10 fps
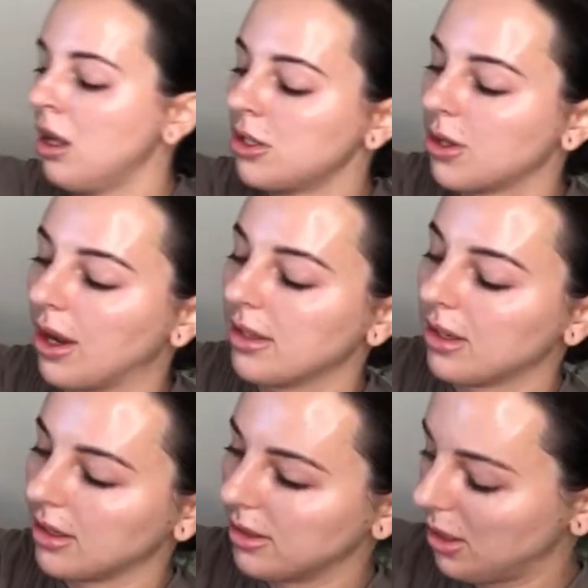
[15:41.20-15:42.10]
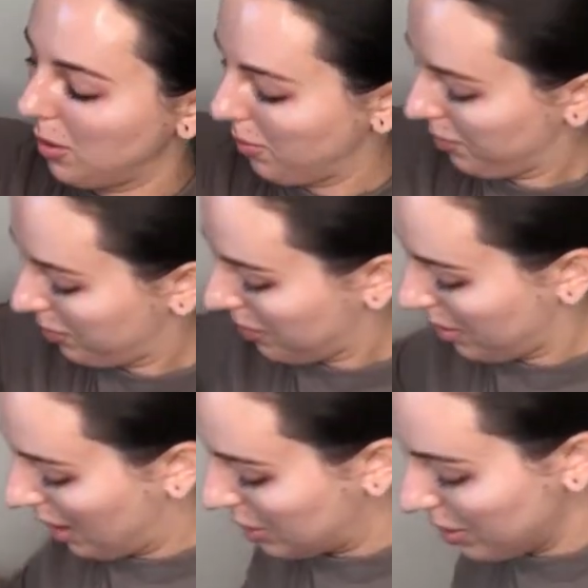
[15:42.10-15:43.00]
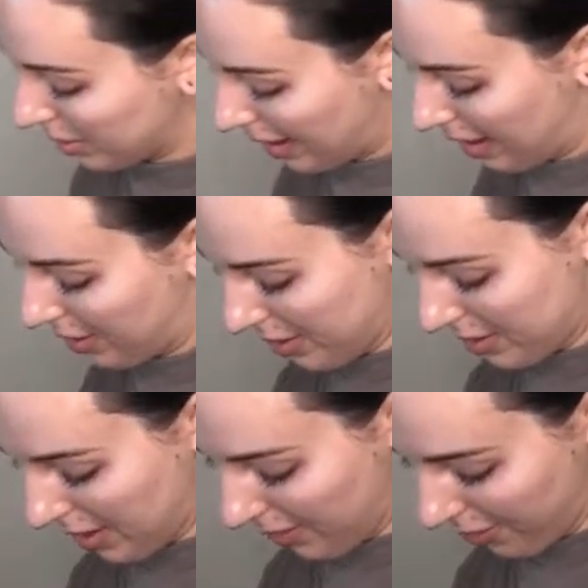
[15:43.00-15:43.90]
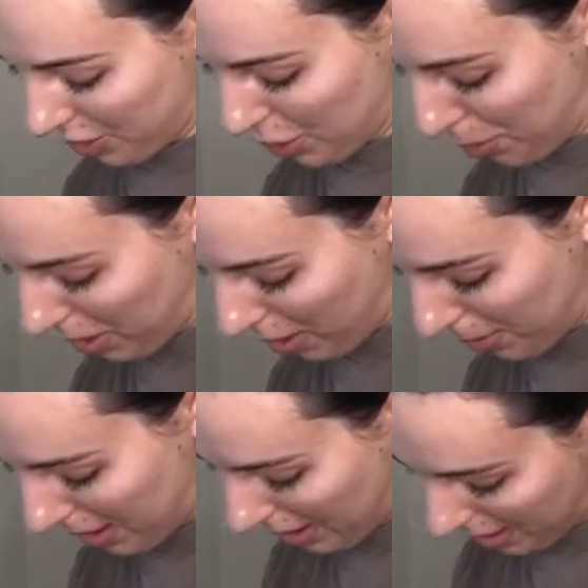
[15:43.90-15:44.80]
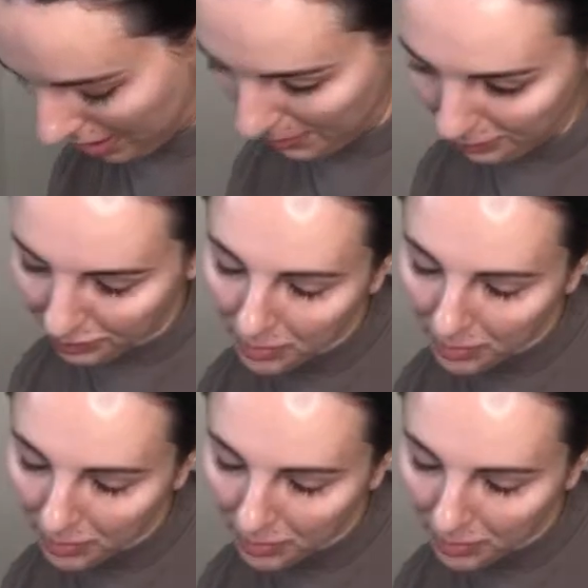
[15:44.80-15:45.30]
so you guys can see. I do like this skin fridge. I put all my um,